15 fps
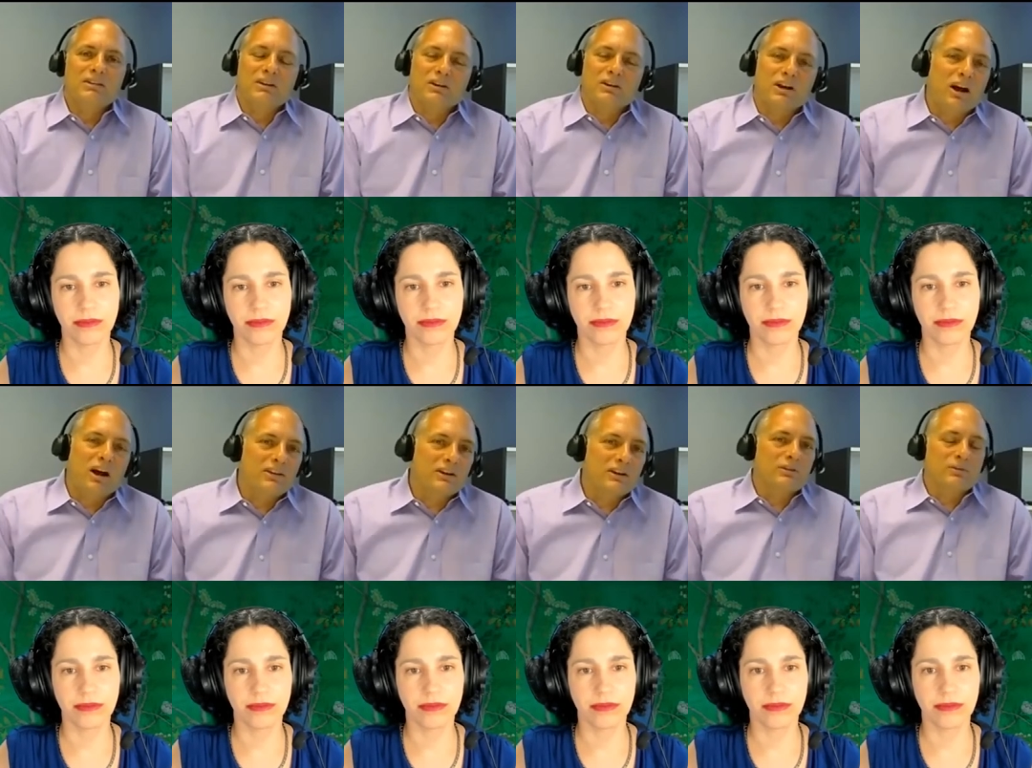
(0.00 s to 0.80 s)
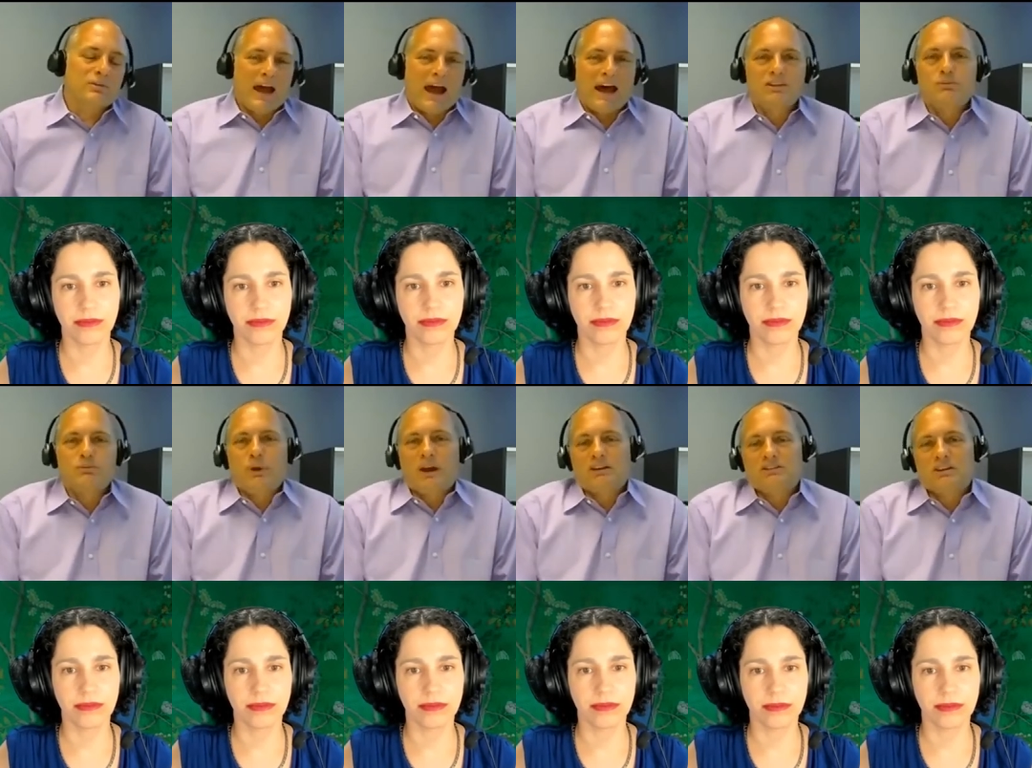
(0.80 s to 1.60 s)
Speaker 1: there are other
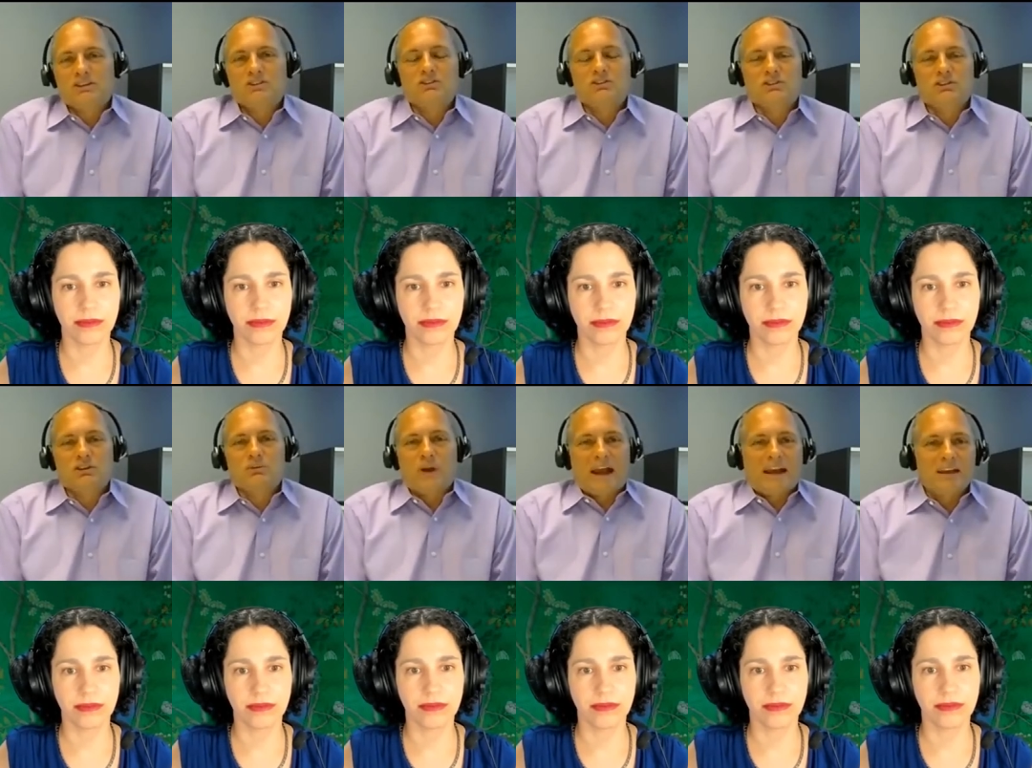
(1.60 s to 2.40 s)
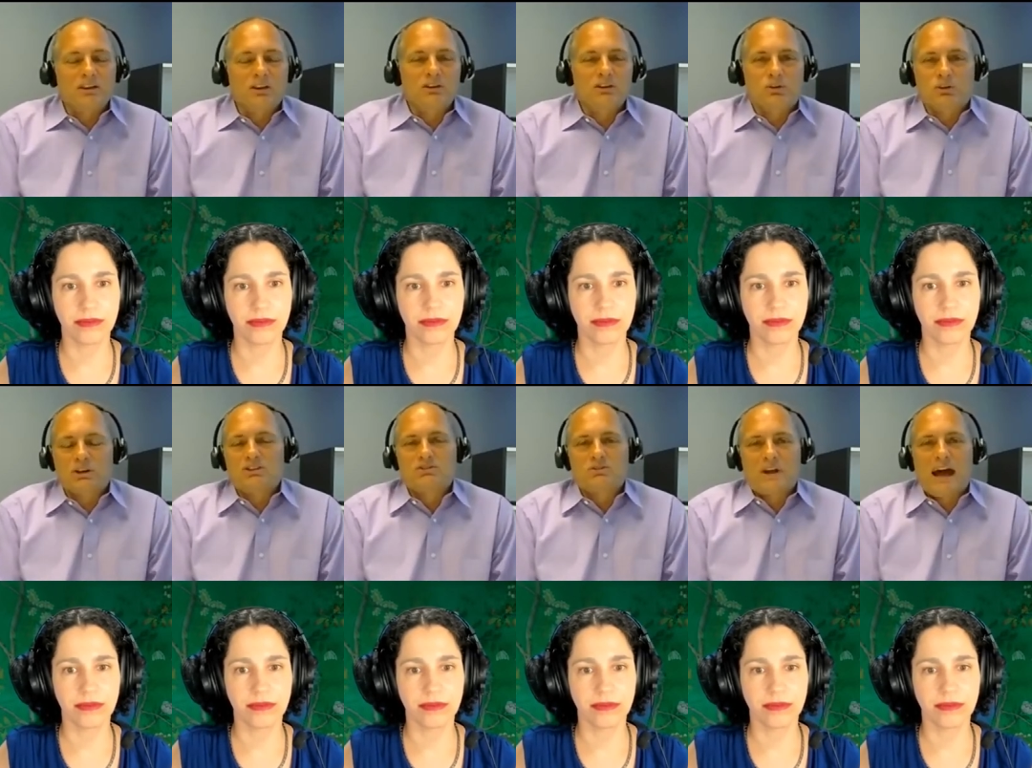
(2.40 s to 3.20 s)
aspects such as the regulatory
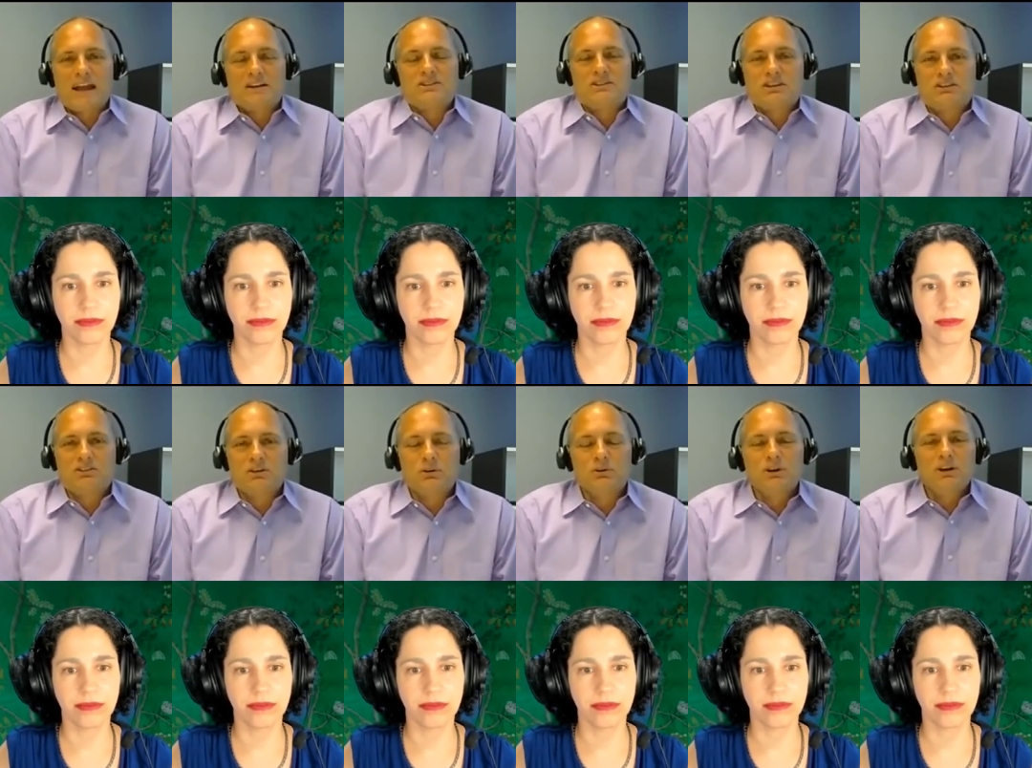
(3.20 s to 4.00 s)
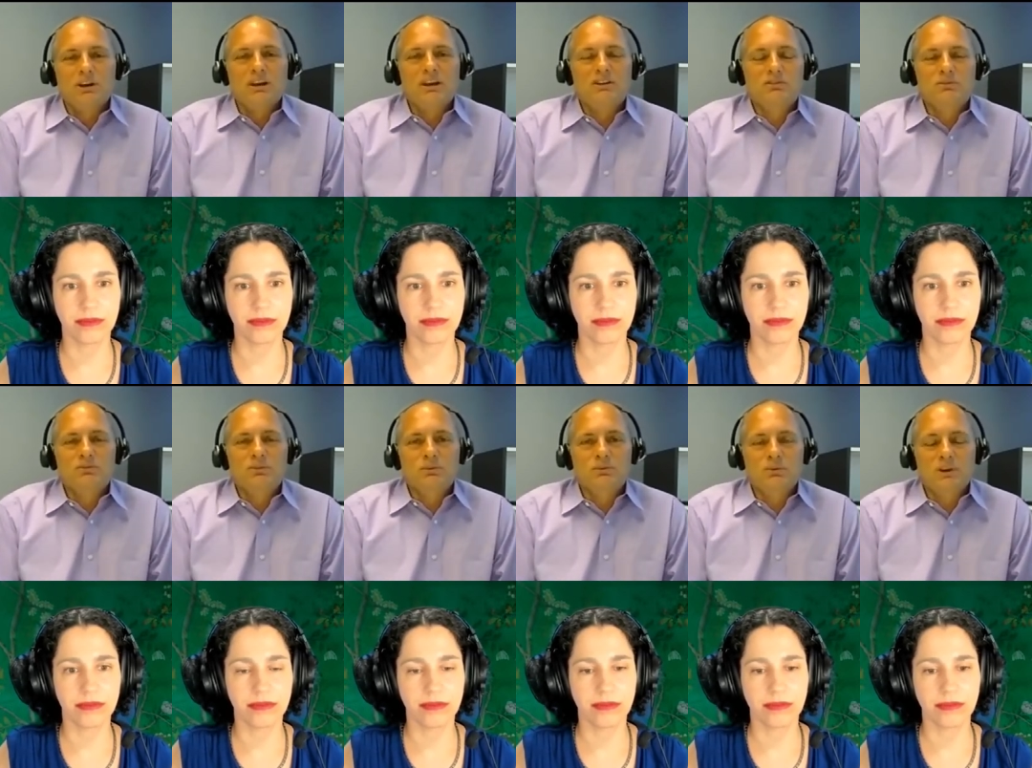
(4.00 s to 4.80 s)
strategy. So it's
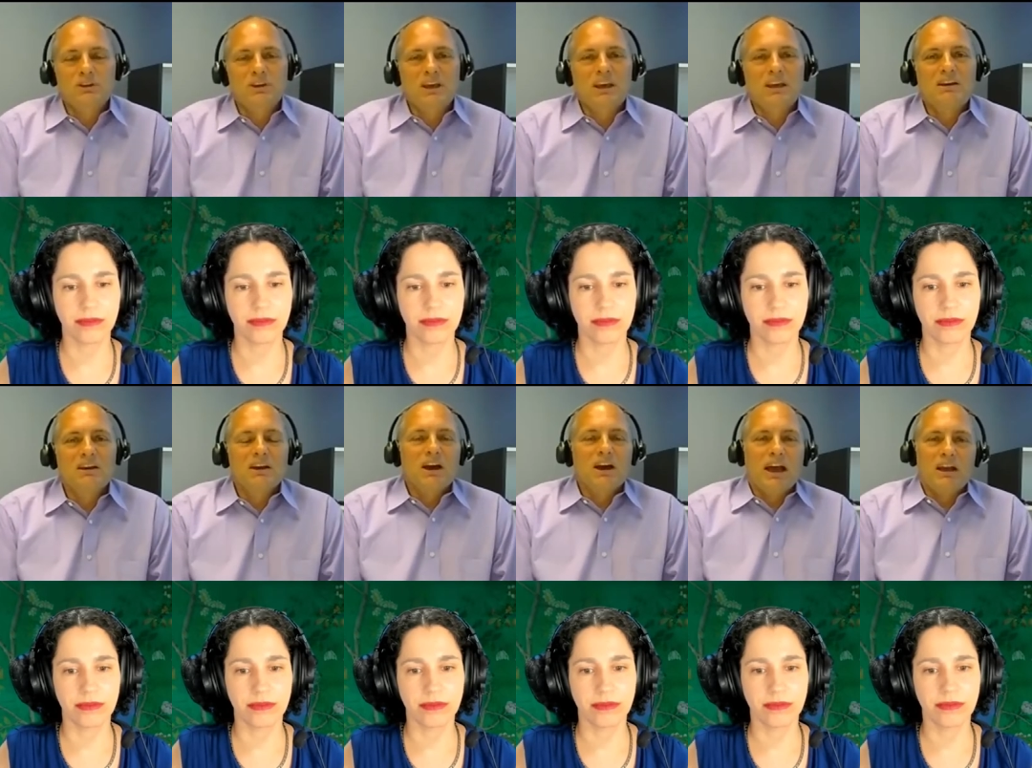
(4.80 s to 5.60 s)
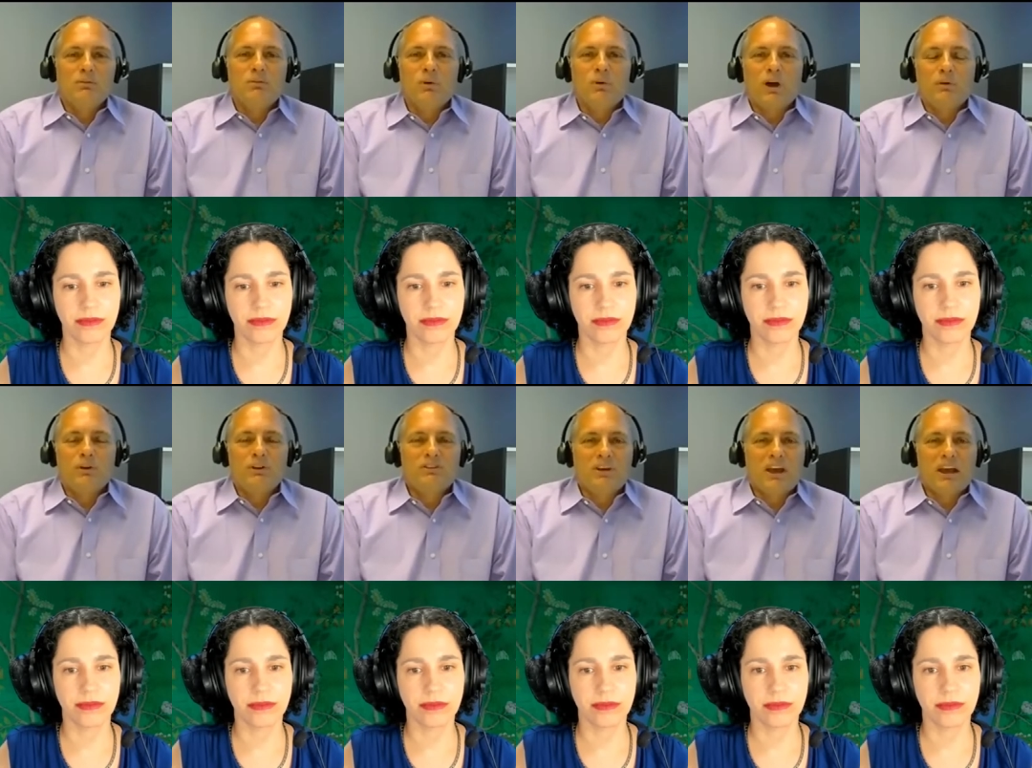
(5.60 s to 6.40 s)
really a more, I
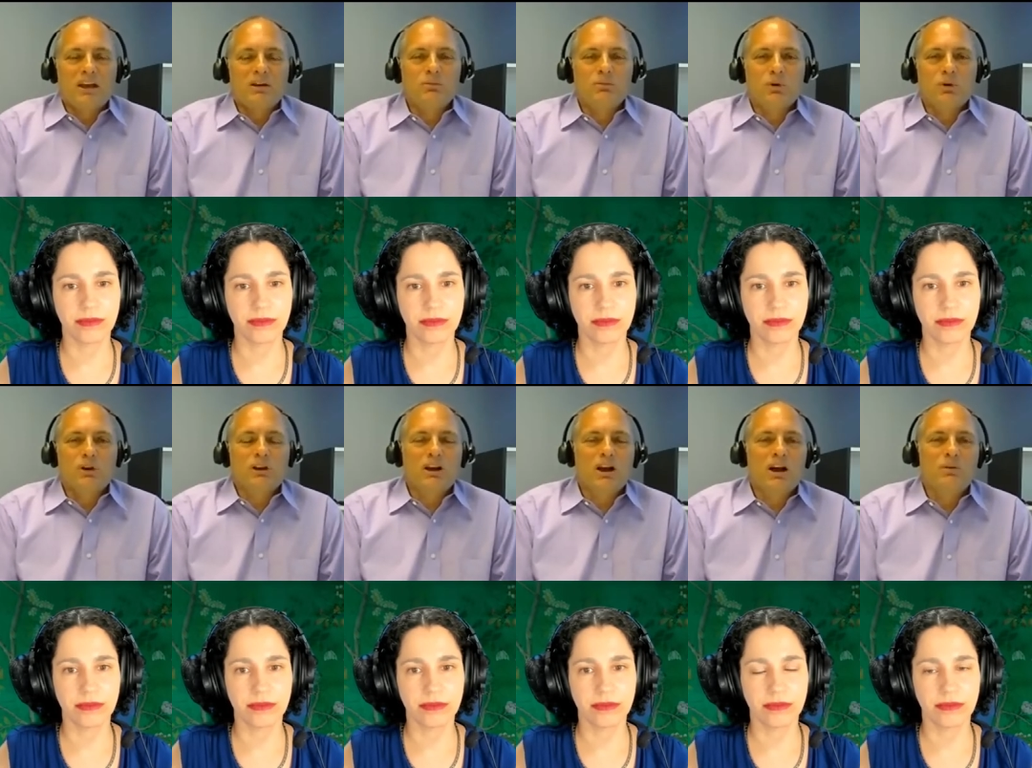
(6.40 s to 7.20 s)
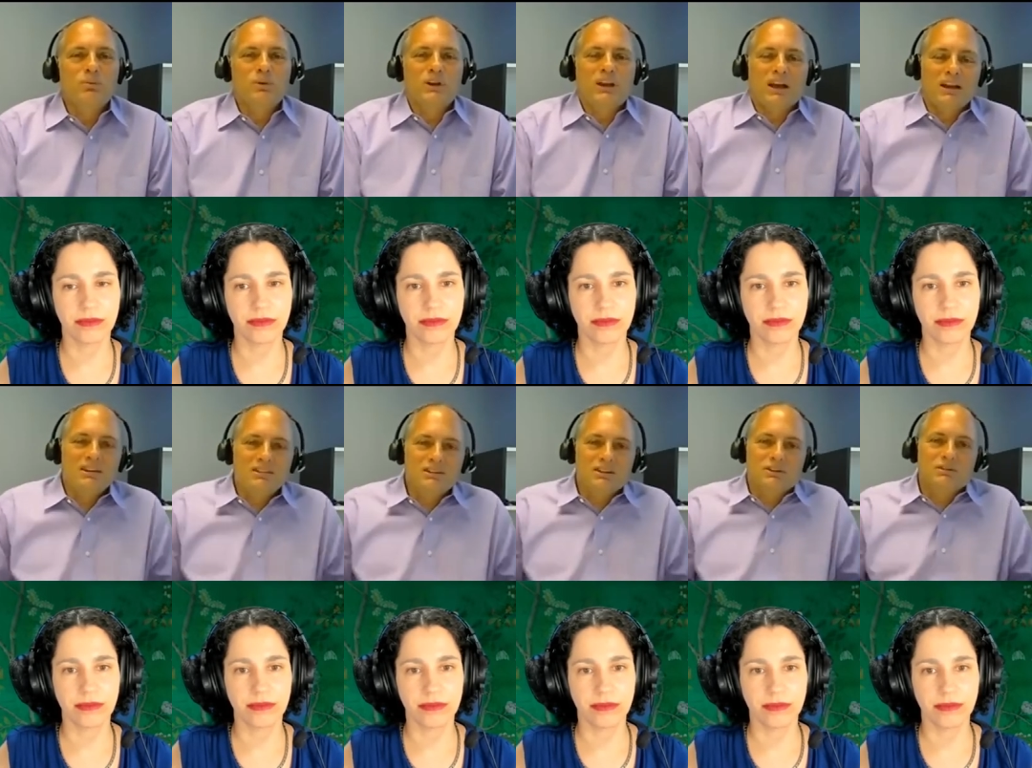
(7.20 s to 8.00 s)
would say, a more
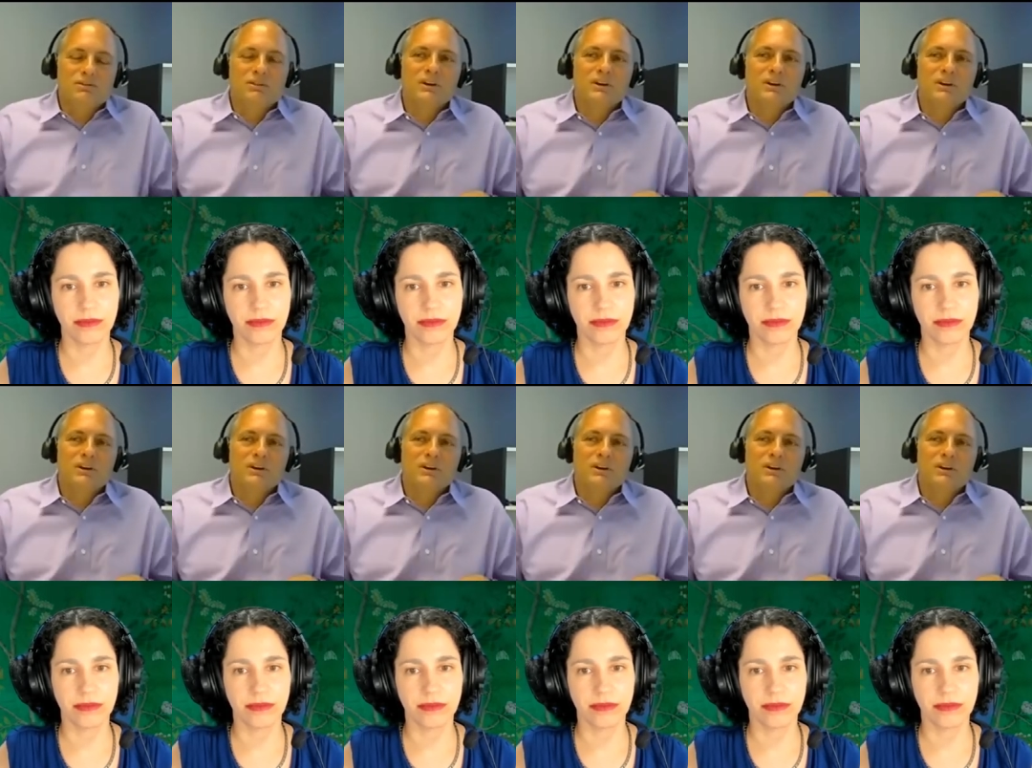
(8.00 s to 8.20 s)
comprehensive